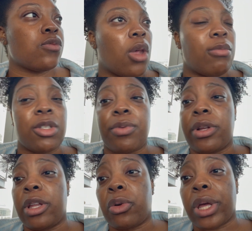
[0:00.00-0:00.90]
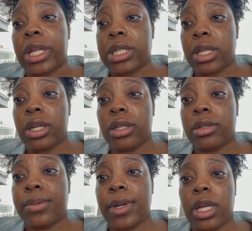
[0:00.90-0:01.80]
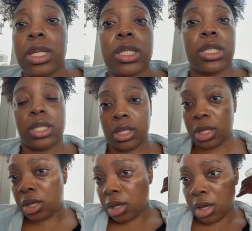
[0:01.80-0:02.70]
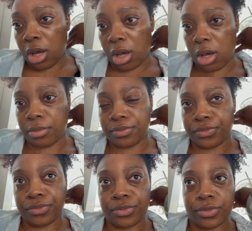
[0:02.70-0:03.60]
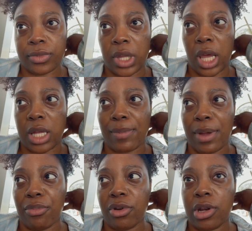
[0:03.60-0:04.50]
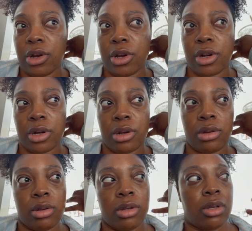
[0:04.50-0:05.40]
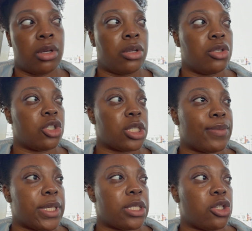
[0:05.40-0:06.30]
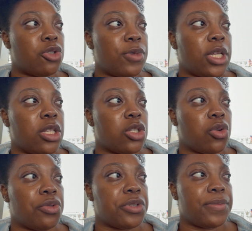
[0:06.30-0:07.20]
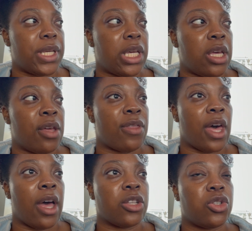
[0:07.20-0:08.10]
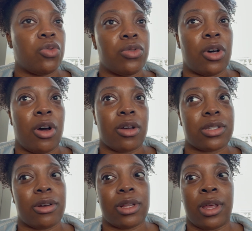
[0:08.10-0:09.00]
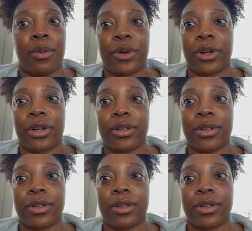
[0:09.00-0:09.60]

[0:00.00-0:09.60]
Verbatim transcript: I'm just praying they don't cancel it, to be honest. Um, and my breeder just messaged me and told me that two dogs are in labor.